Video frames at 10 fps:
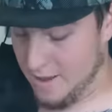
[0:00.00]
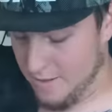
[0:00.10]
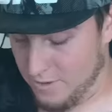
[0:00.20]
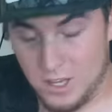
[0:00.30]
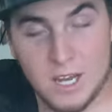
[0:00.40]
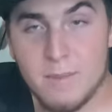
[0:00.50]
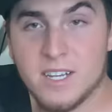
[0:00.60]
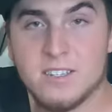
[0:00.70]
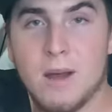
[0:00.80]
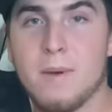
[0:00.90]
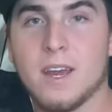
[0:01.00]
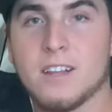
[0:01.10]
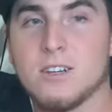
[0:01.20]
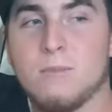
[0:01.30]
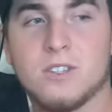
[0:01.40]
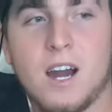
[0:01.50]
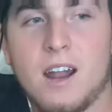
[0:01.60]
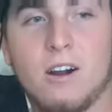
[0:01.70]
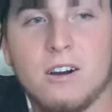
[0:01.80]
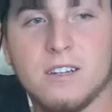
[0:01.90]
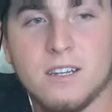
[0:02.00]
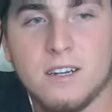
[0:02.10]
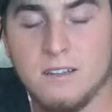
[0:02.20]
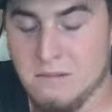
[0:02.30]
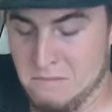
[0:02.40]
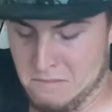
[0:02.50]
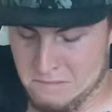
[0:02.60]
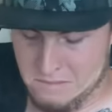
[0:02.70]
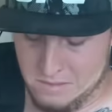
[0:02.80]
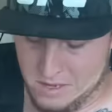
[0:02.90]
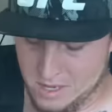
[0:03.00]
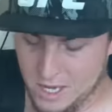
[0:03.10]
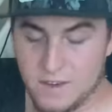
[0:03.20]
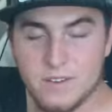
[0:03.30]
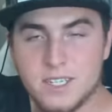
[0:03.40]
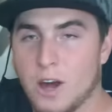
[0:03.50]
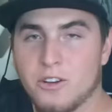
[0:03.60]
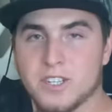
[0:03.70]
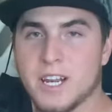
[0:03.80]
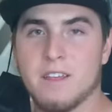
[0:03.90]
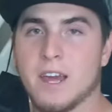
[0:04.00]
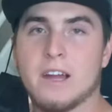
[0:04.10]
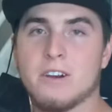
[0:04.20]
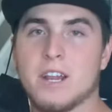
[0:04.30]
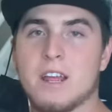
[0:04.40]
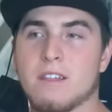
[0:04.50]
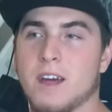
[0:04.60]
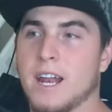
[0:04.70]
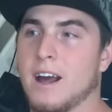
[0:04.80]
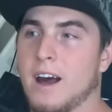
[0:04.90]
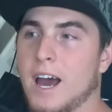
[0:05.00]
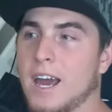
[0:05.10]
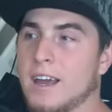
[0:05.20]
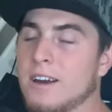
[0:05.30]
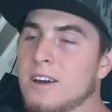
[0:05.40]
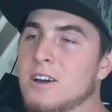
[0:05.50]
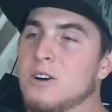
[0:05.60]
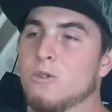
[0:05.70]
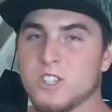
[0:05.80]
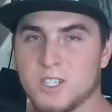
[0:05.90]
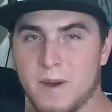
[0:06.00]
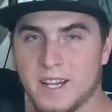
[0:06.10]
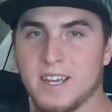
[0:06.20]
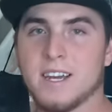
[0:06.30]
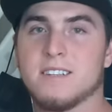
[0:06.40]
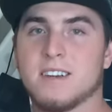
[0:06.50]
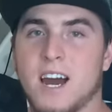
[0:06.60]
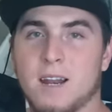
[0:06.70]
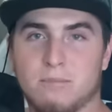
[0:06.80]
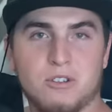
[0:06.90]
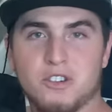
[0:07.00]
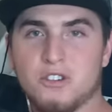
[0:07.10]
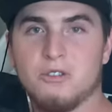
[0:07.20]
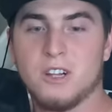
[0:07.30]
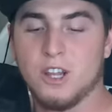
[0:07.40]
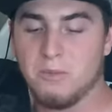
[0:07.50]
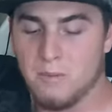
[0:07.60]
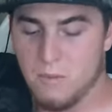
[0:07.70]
if you look at my stomach, it's almost kind of hard to even tell there's anything underneath. I was expecting it to kind of protrude a little bit